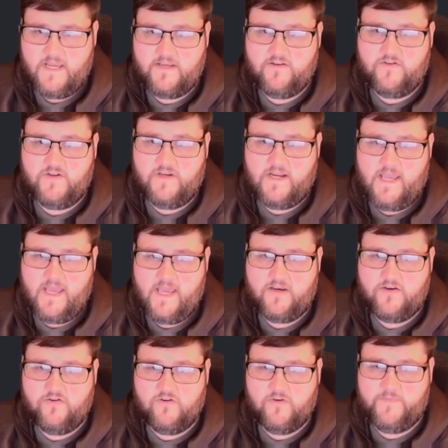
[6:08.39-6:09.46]
and you can
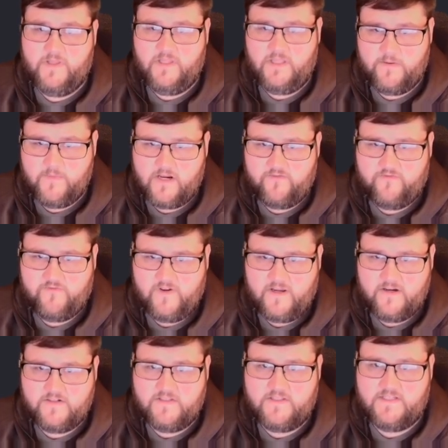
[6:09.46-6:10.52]
add your ability
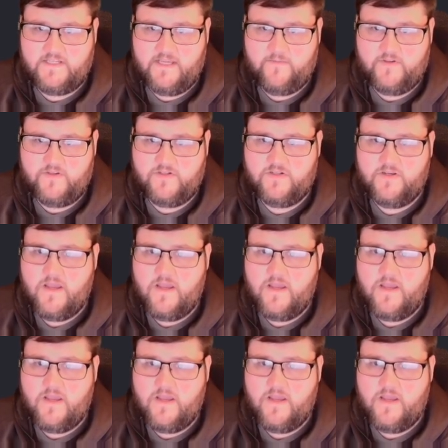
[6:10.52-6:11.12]
modifier to the damage